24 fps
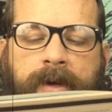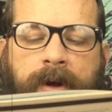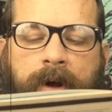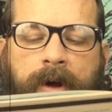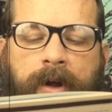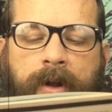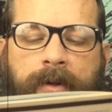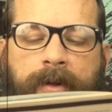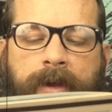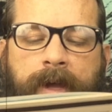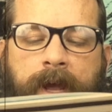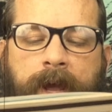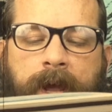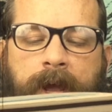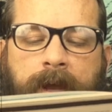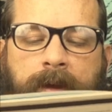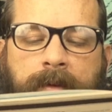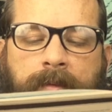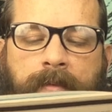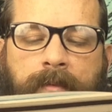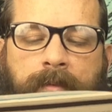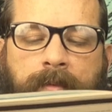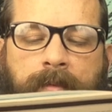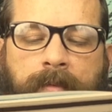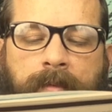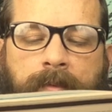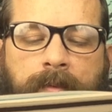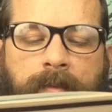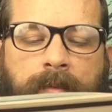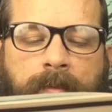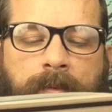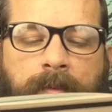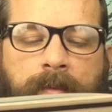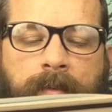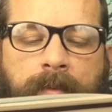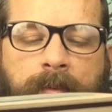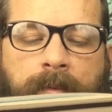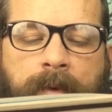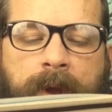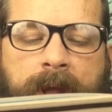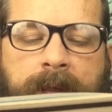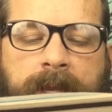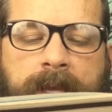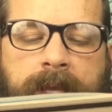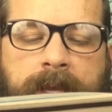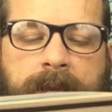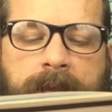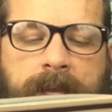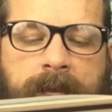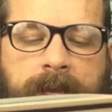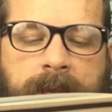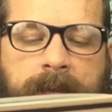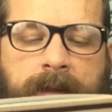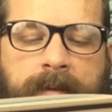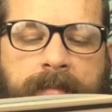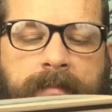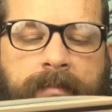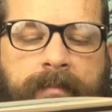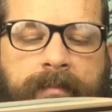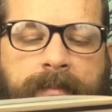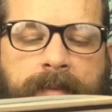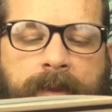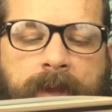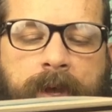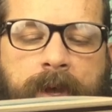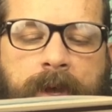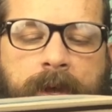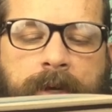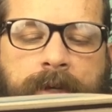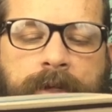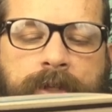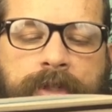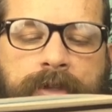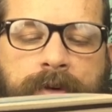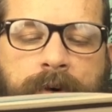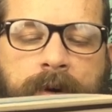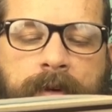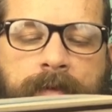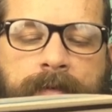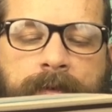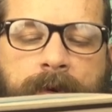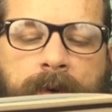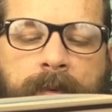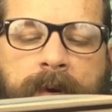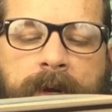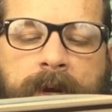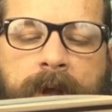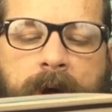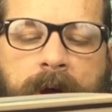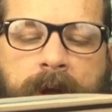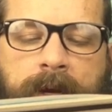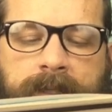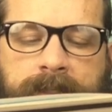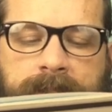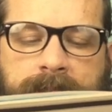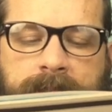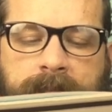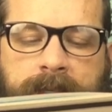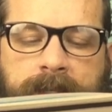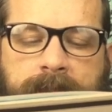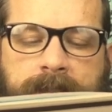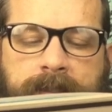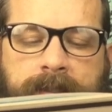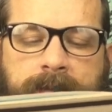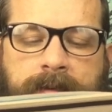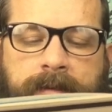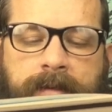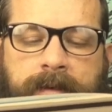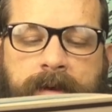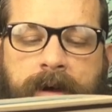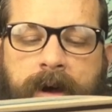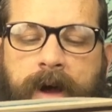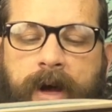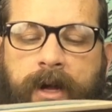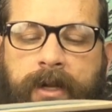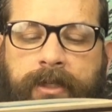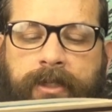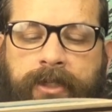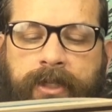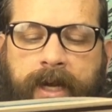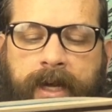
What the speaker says: called a recce, short for reconnaissance. On